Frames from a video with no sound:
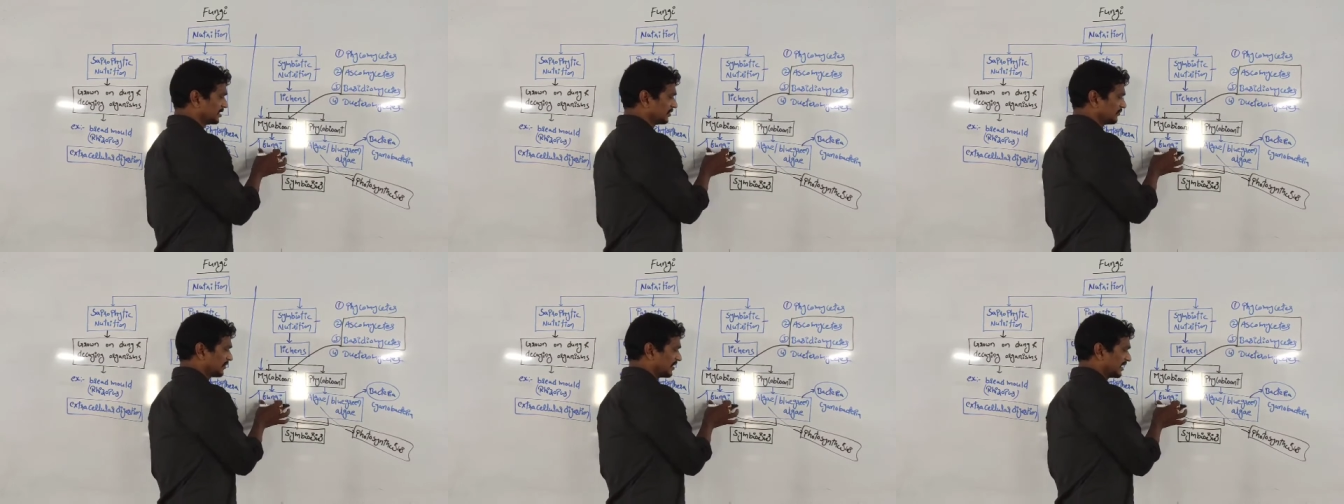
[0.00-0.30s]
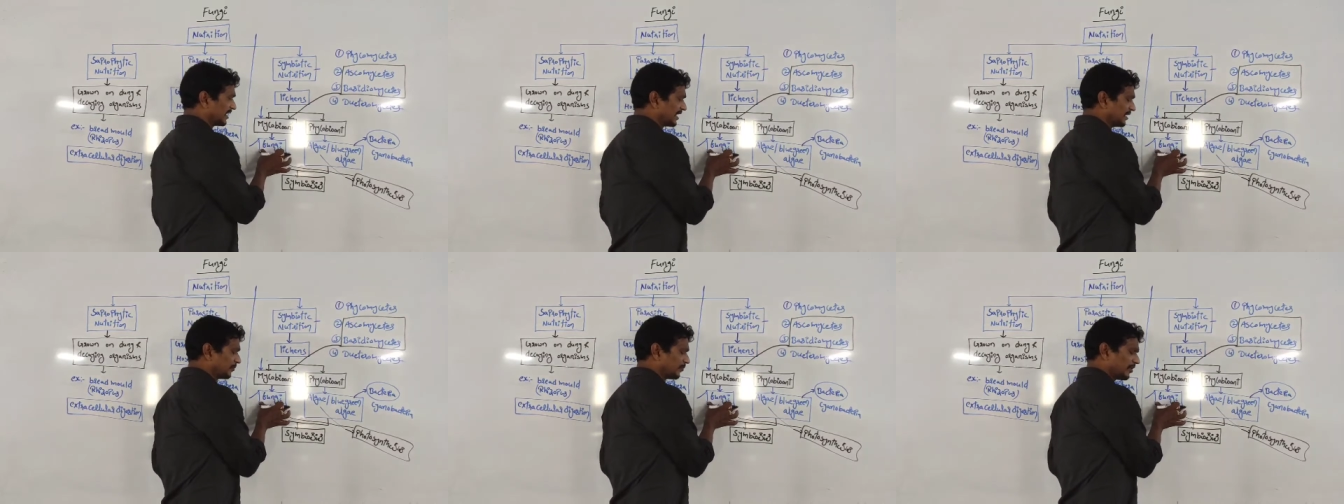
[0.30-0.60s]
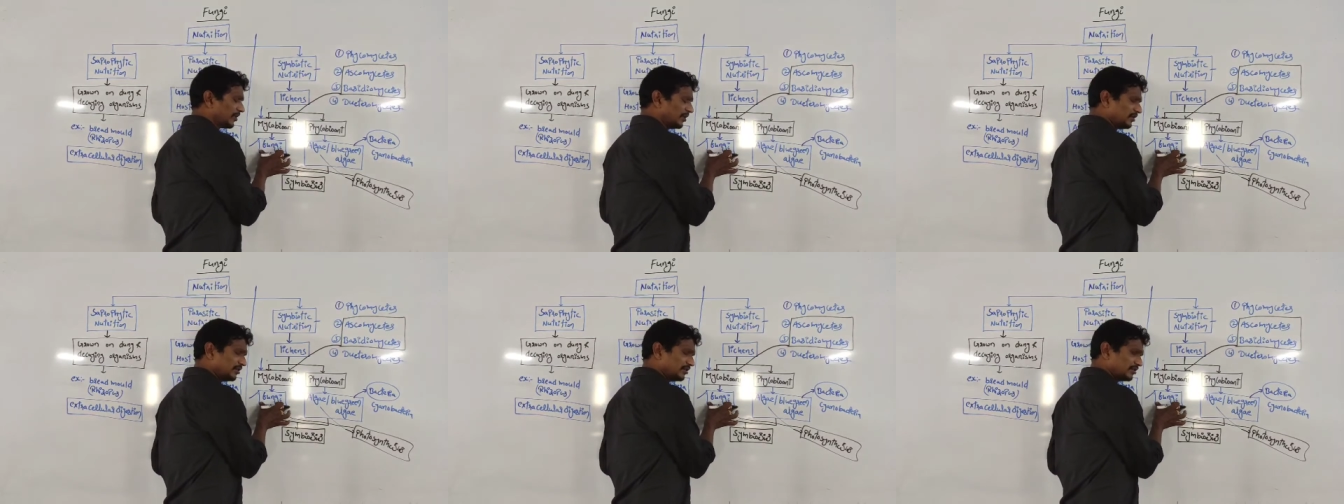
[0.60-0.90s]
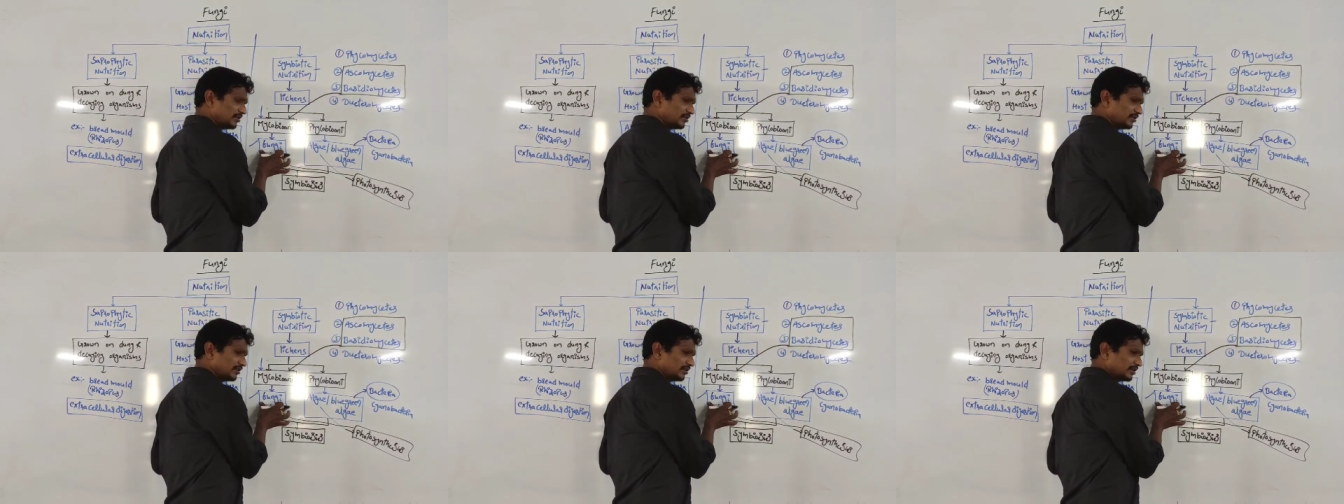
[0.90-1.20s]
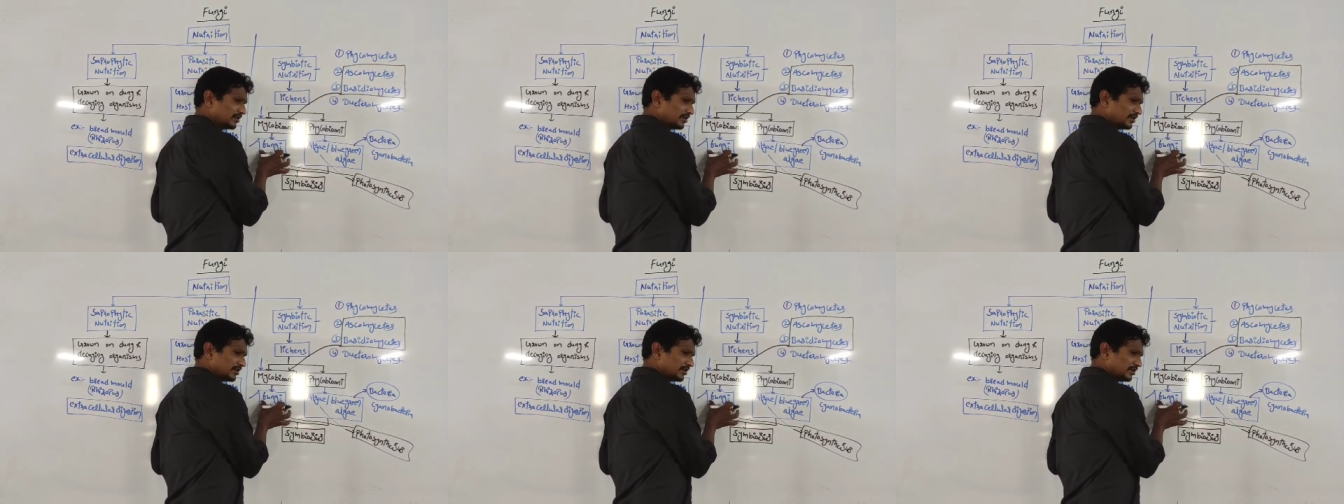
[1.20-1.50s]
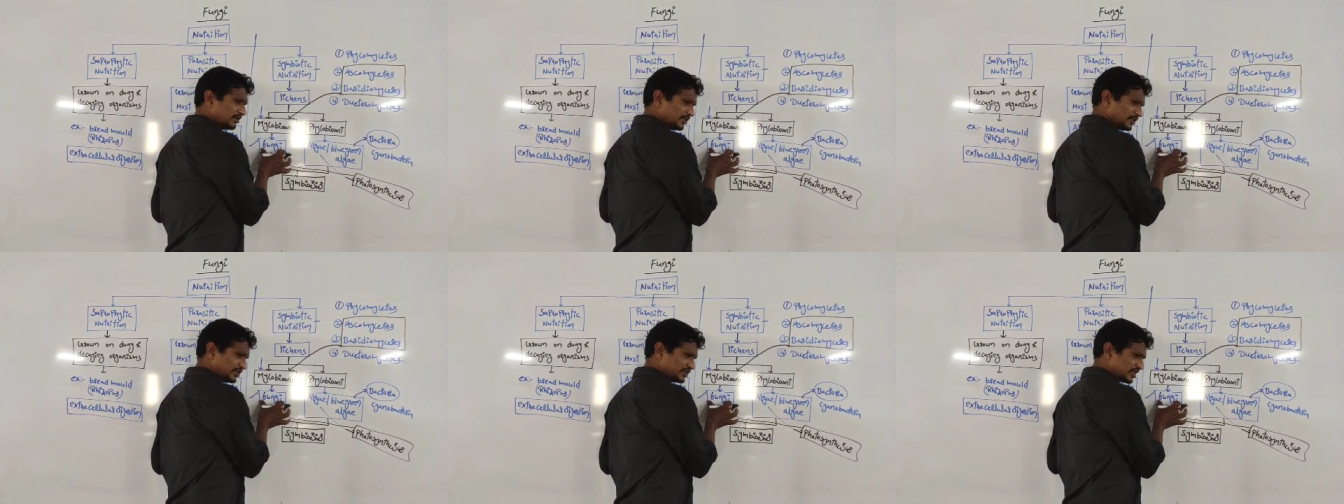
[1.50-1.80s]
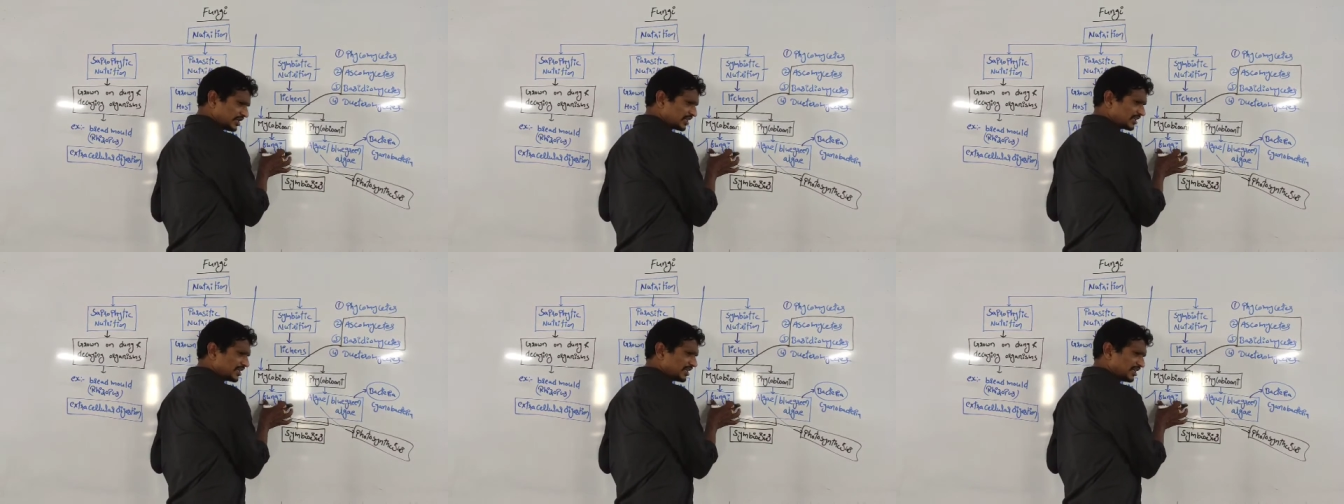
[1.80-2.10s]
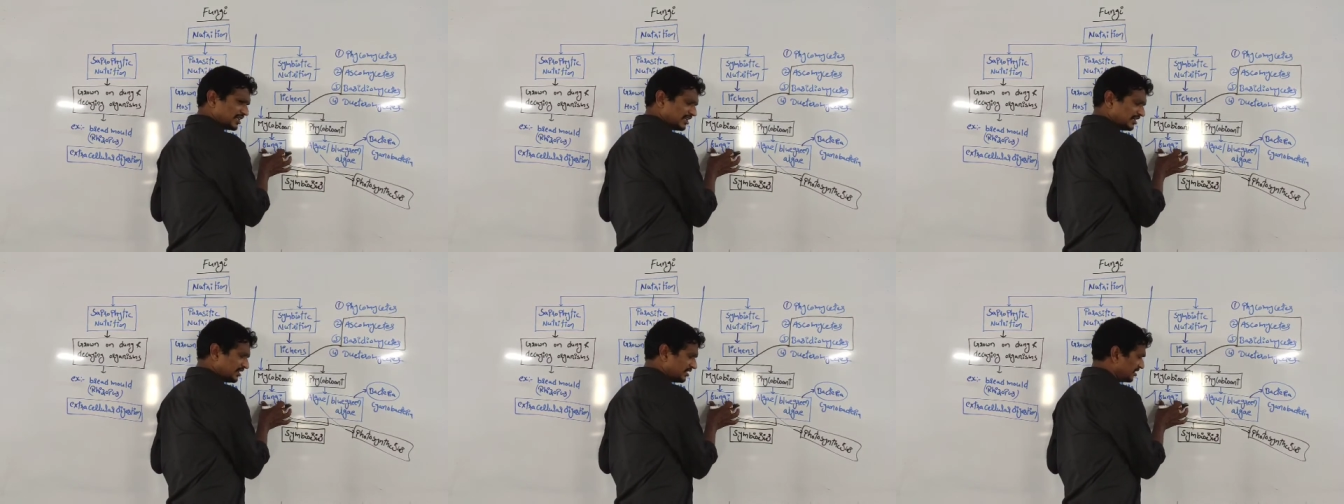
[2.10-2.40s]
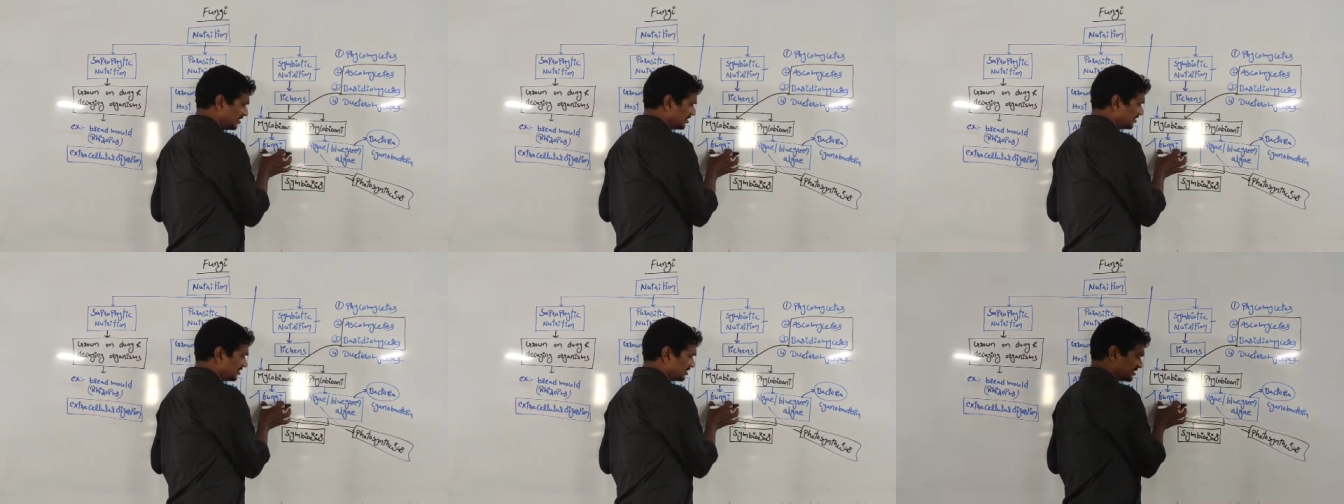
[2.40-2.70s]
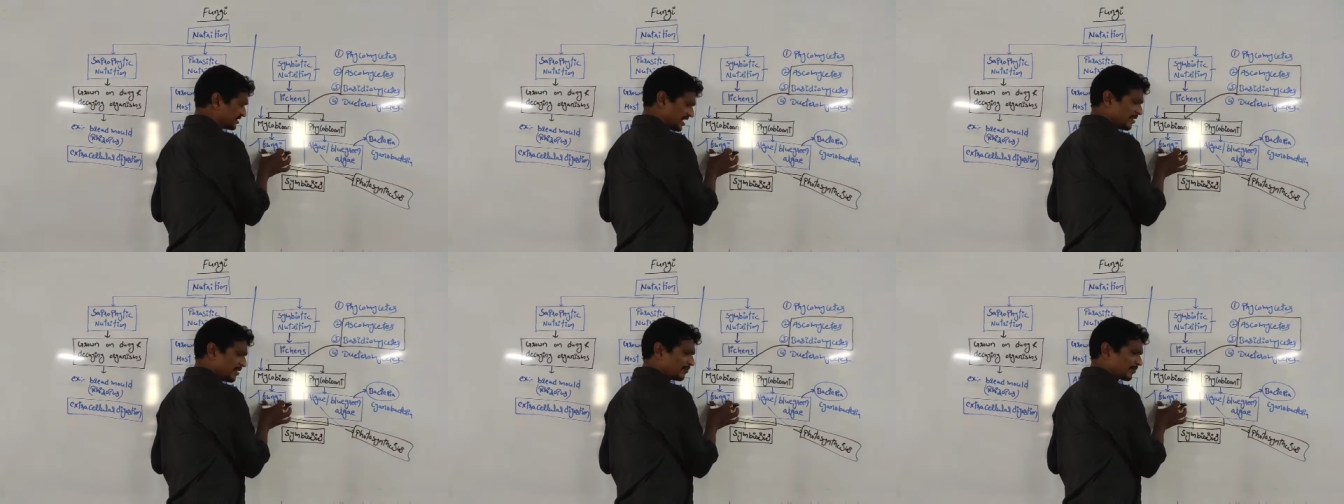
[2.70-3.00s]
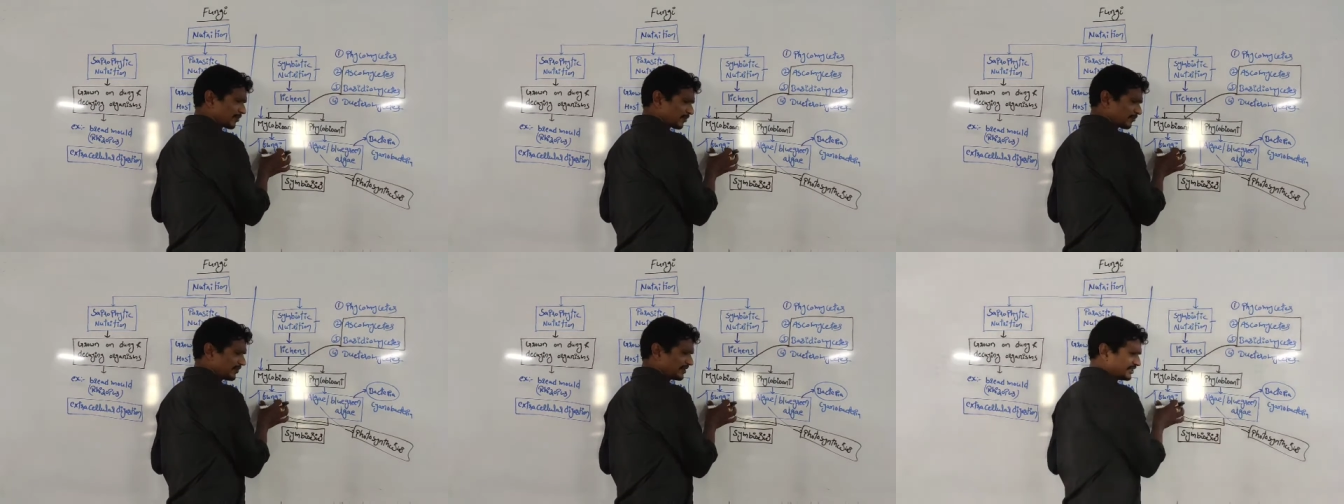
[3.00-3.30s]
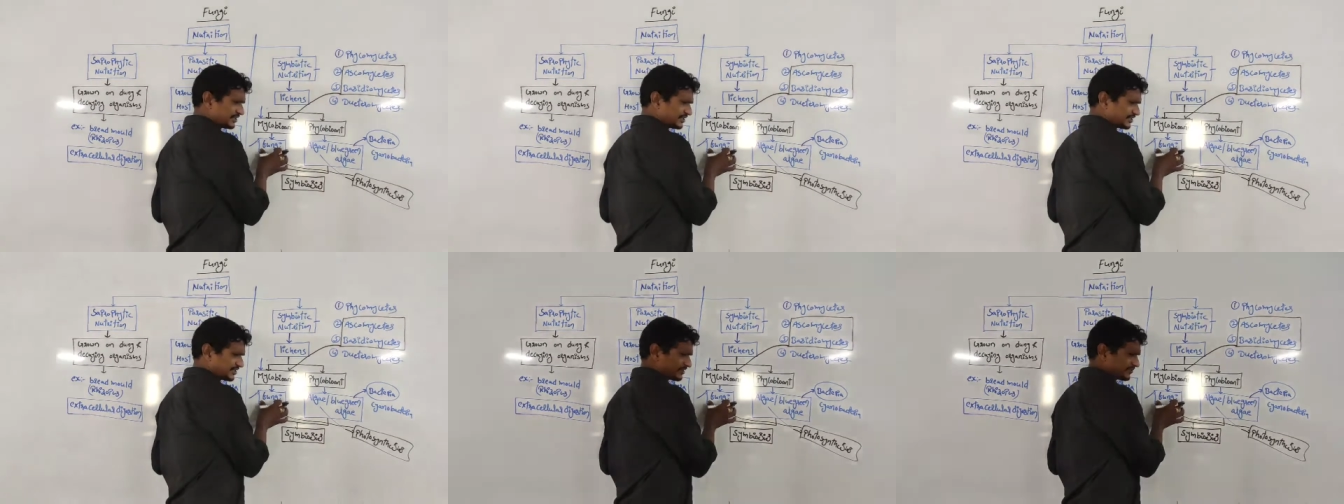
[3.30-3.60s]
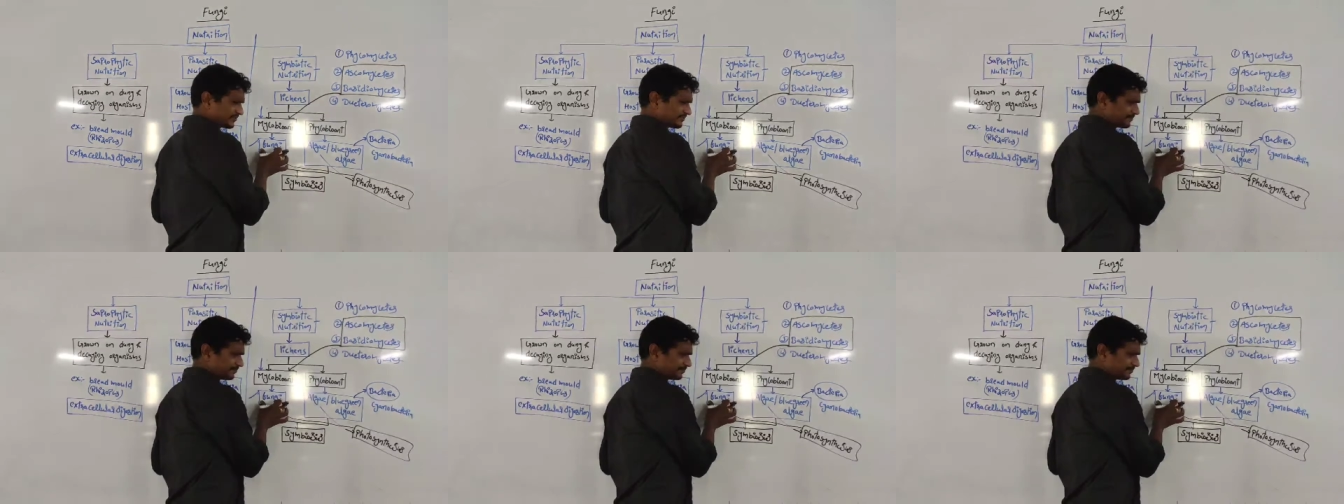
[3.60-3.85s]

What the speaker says: The fungi part, these are the saprophytes.